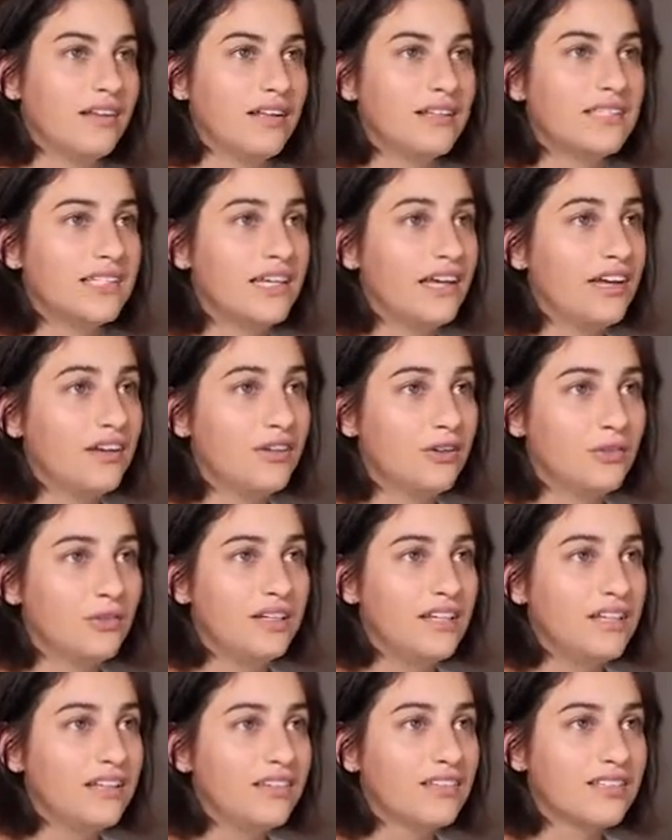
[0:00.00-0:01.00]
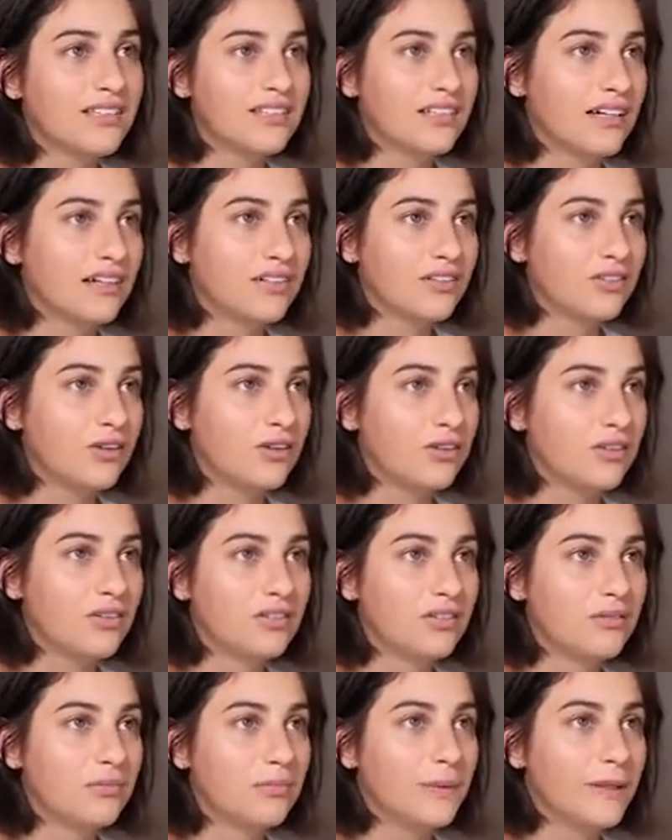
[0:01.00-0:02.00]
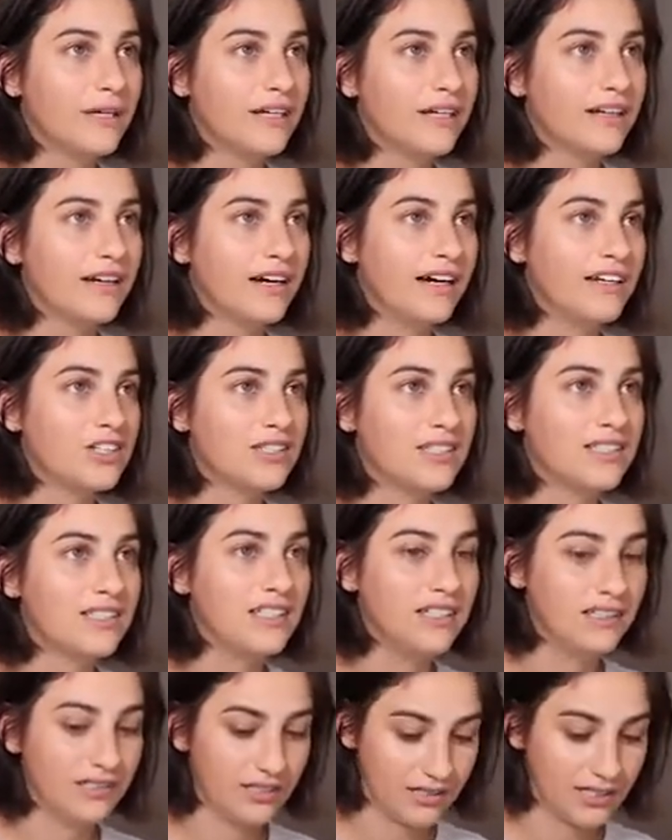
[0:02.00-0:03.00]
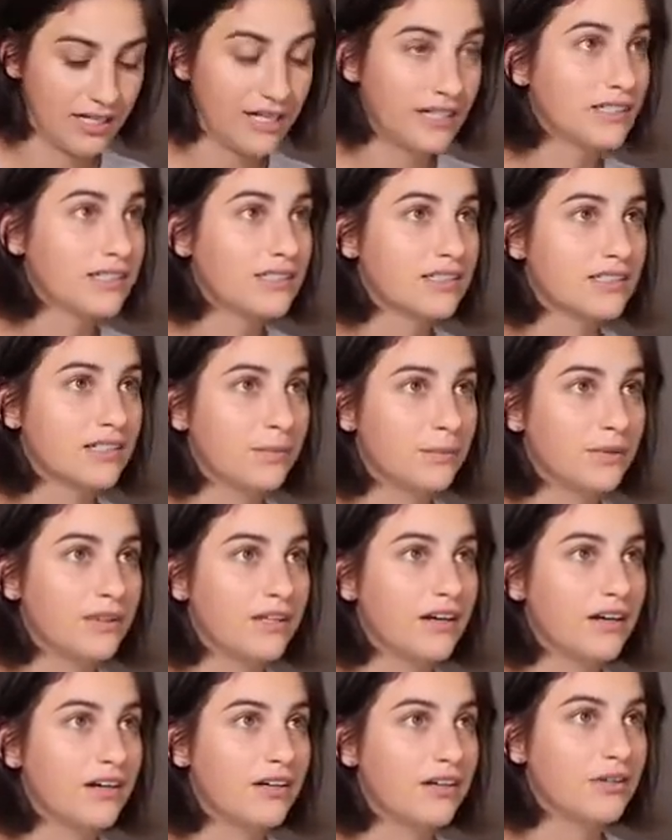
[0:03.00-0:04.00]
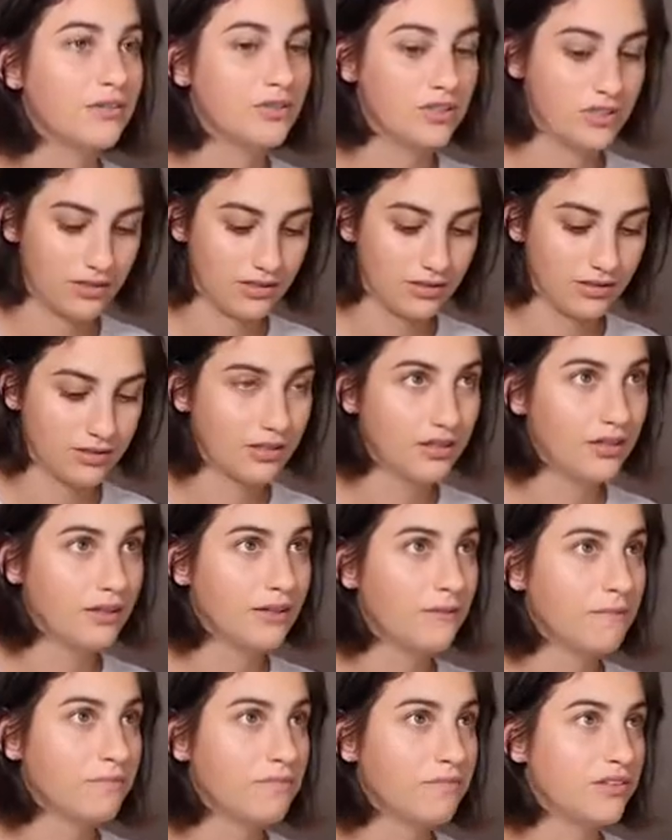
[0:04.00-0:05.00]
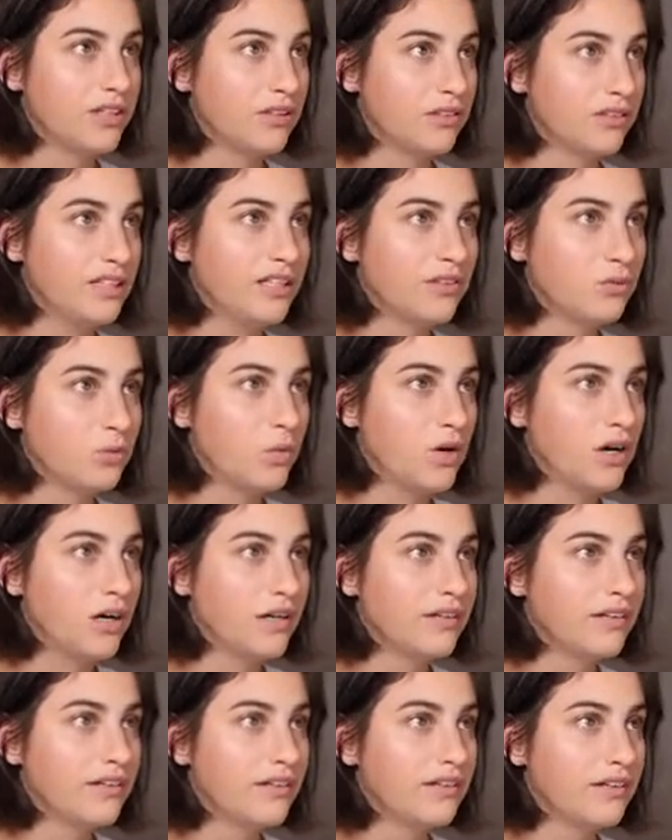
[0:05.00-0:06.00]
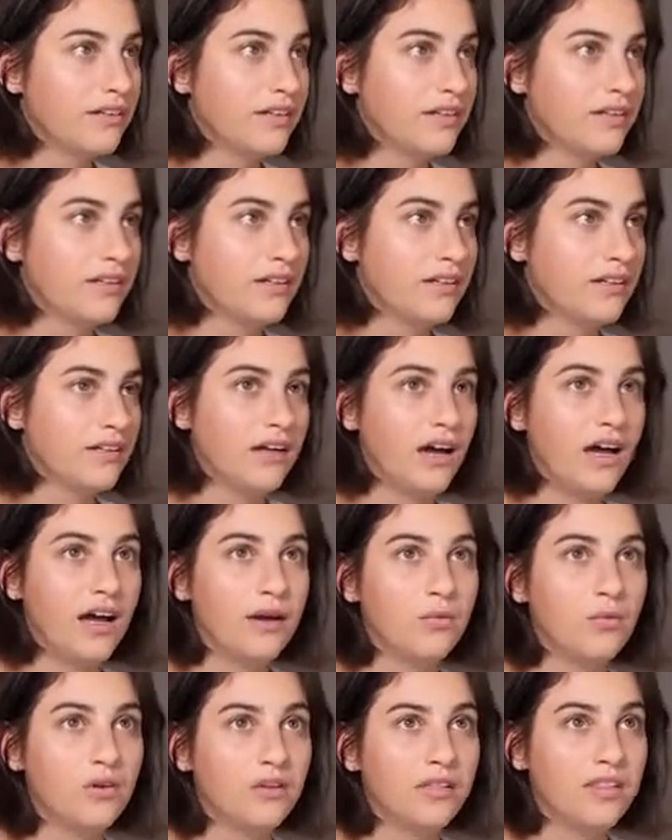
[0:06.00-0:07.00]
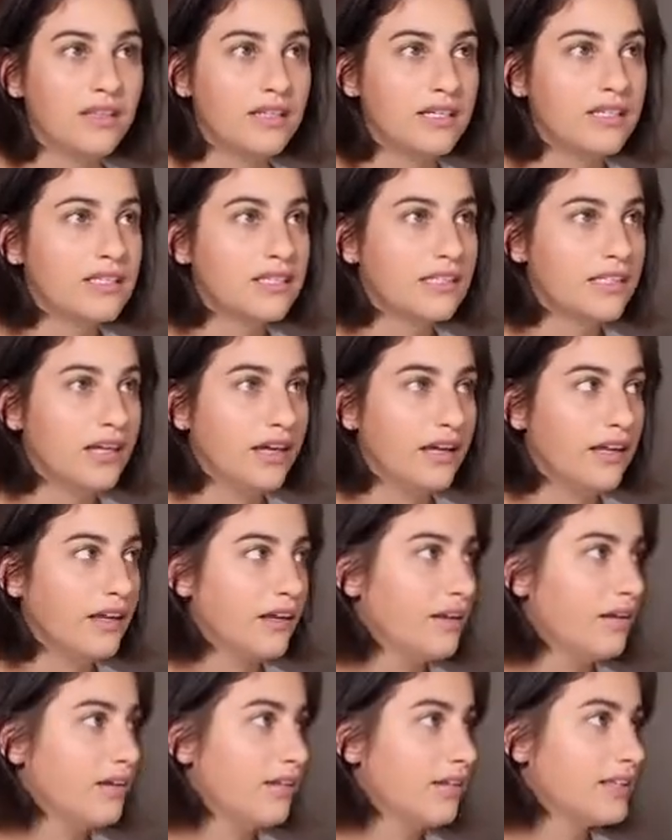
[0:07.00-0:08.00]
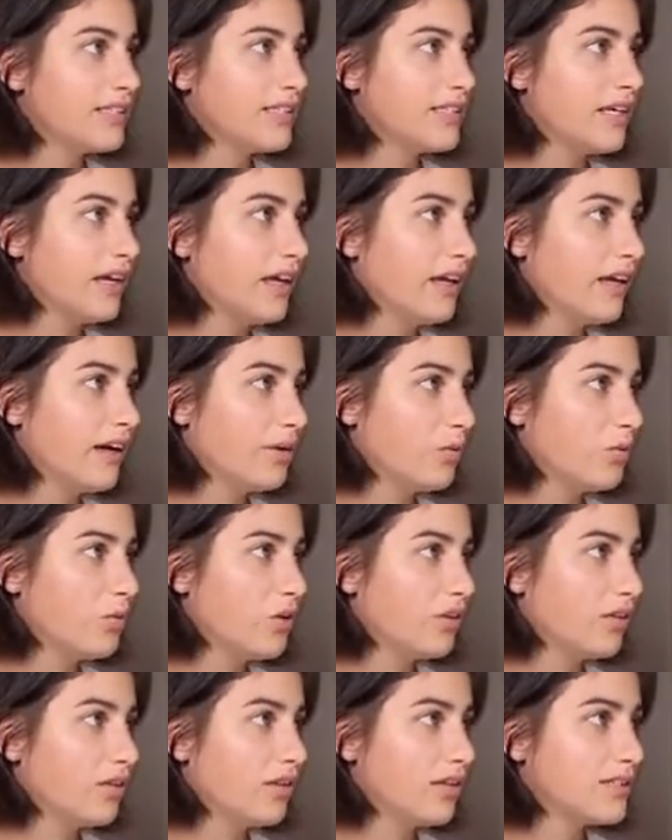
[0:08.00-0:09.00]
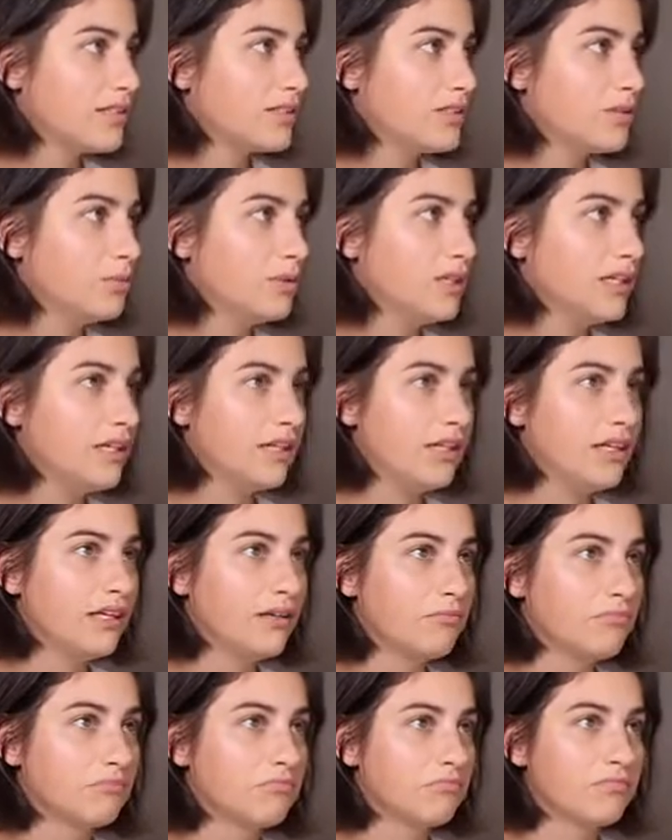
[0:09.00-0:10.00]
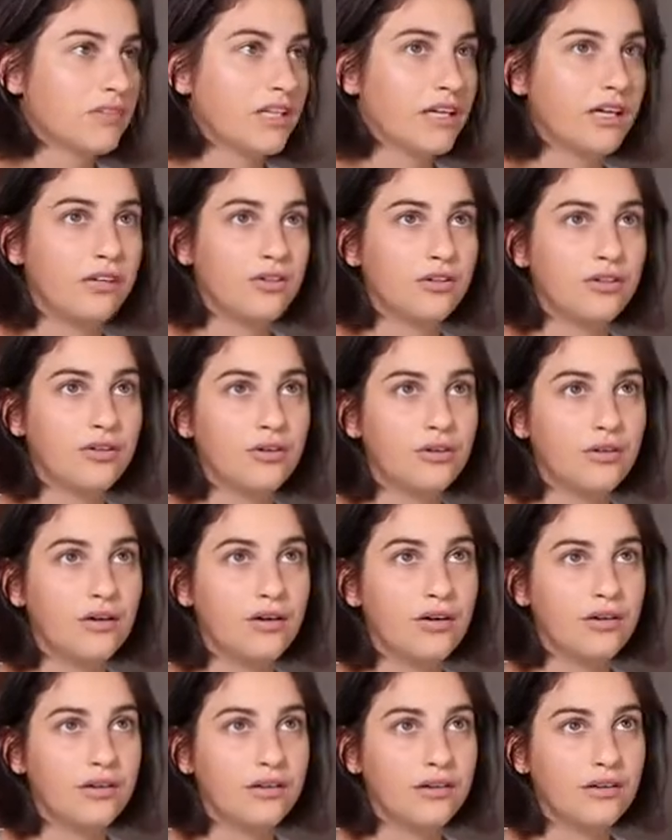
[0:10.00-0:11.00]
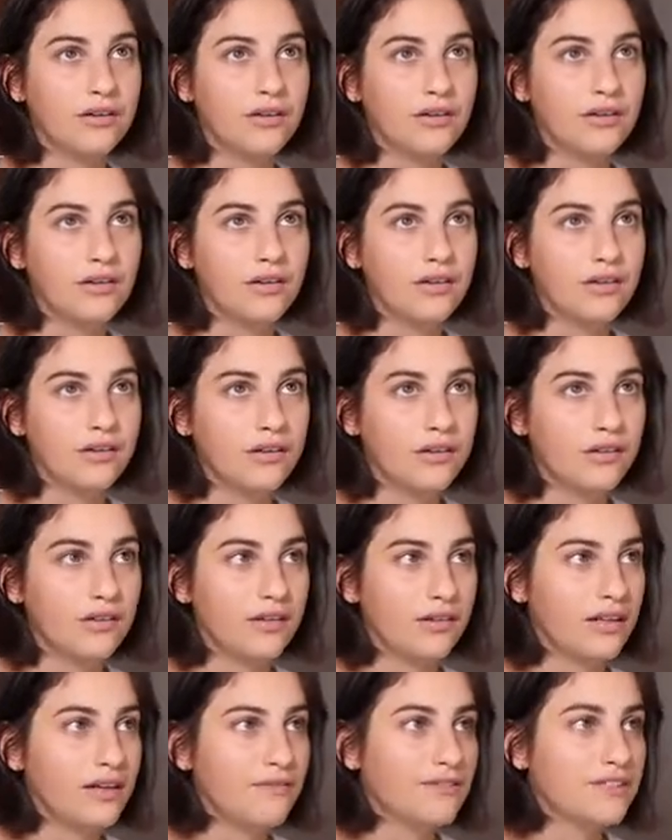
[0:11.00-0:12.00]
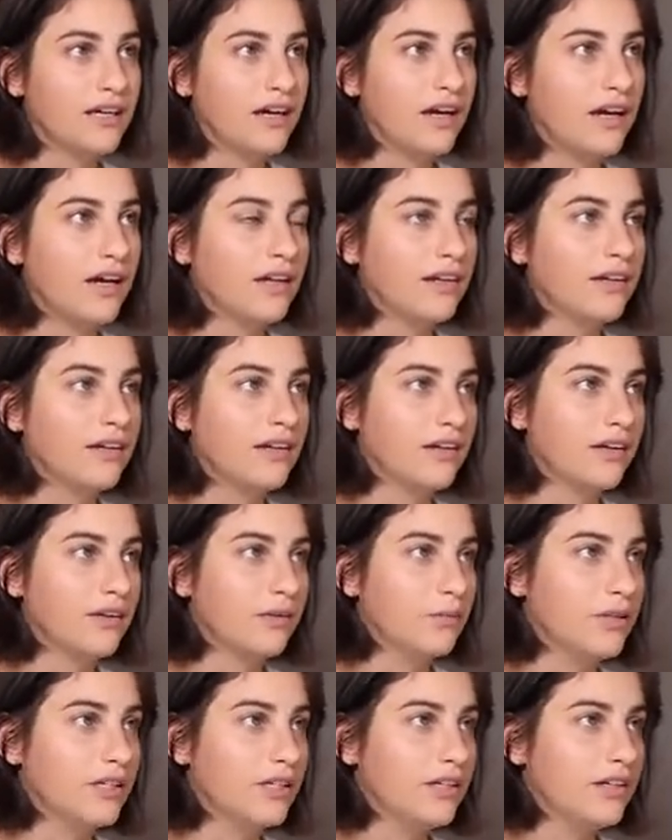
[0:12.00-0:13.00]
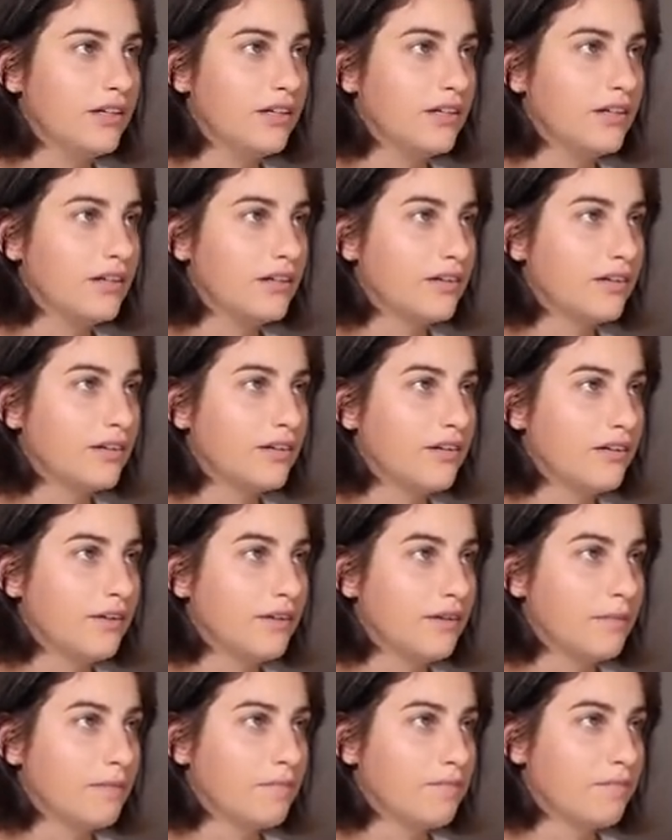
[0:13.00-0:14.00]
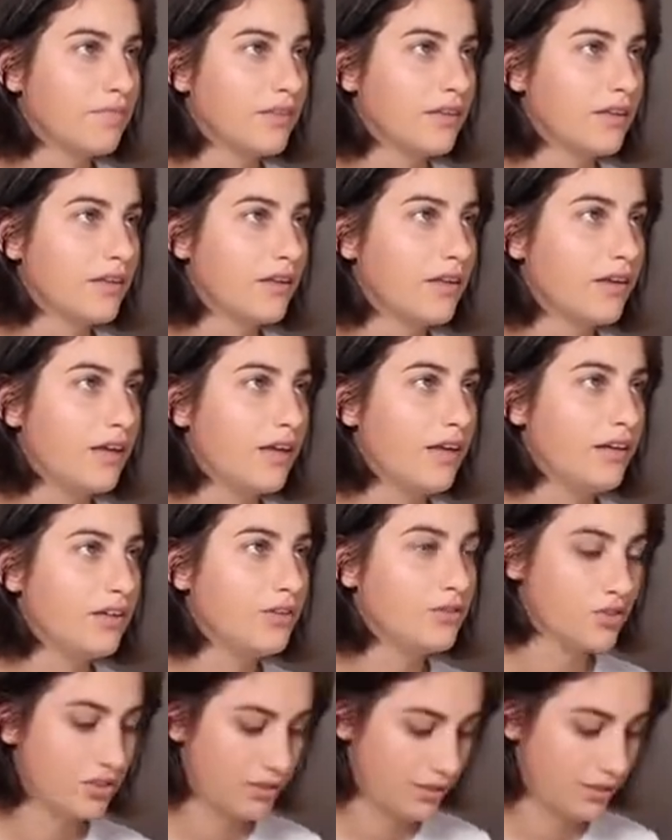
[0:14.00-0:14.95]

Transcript: Let's say I don't need the select all, but I just need the text up there. You just delete one. I want this, and let's say I want this to be, I don't know, on the left side. It could be here. And you